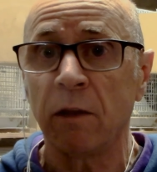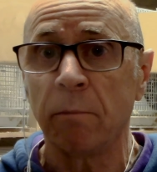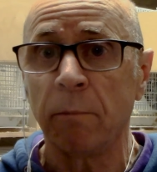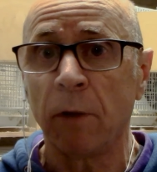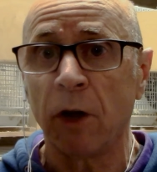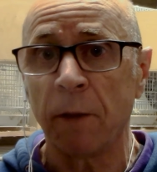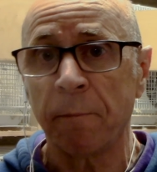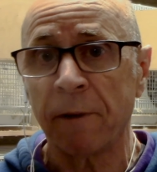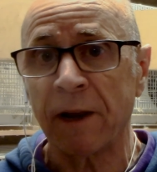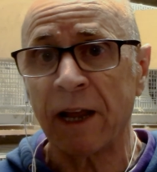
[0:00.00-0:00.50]

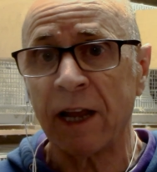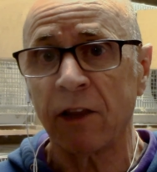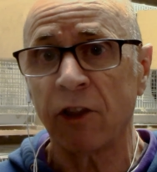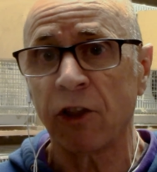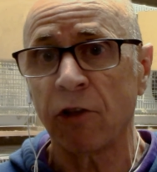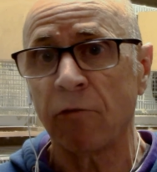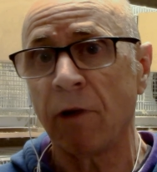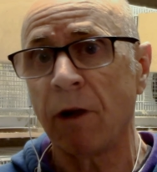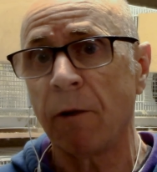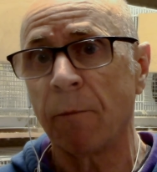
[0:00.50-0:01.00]
my
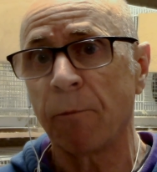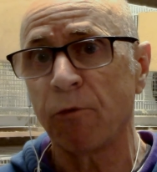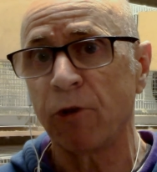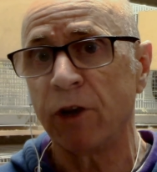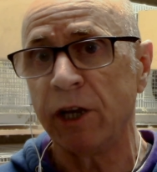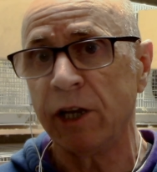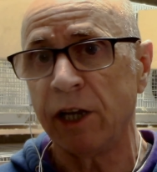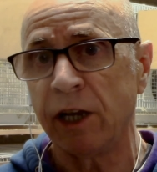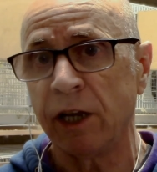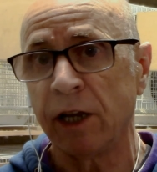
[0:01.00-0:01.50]
plans around
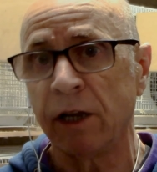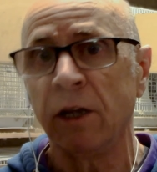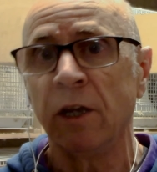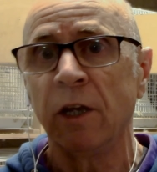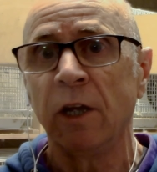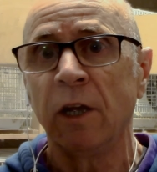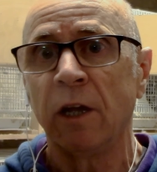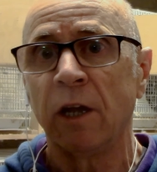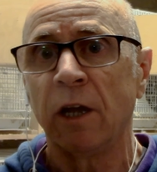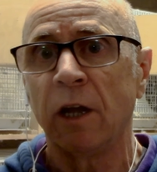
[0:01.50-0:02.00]
breeding
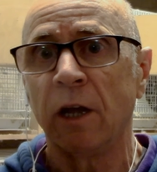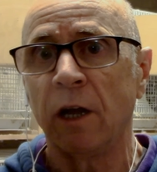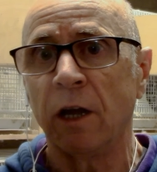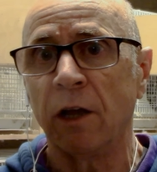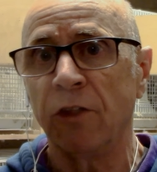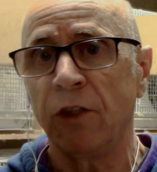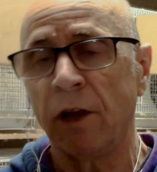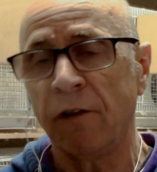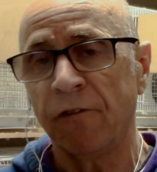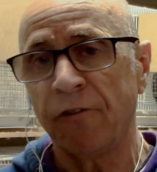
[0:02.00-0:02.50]

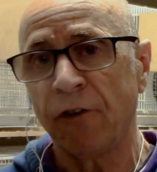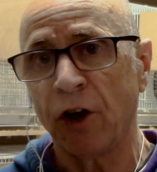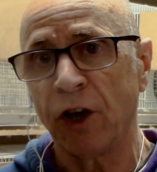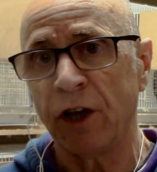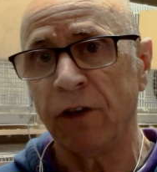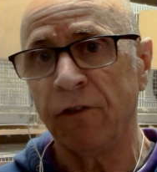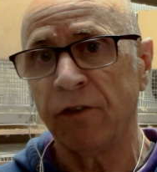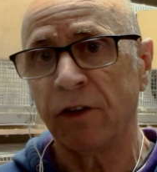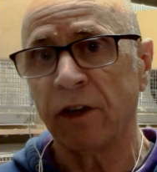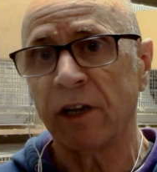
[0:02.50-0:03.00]
the
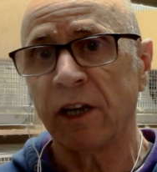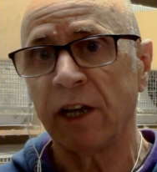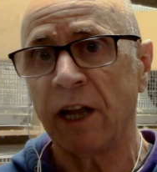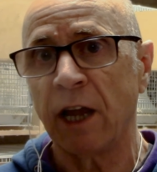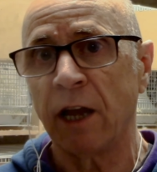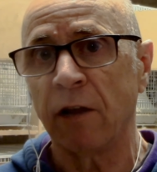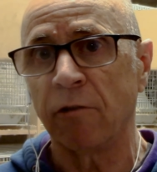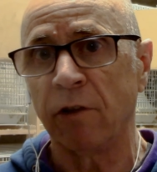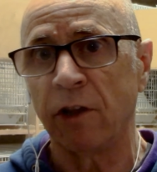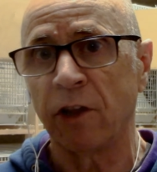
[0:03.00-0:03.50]
Fife
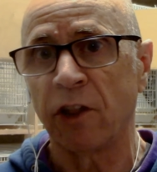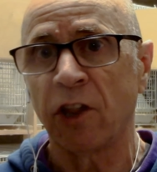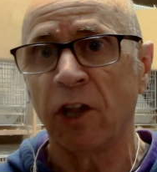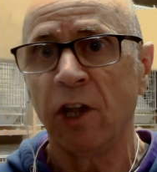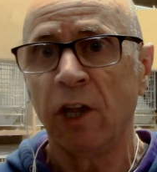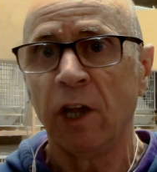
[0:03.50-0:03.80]
Canaries.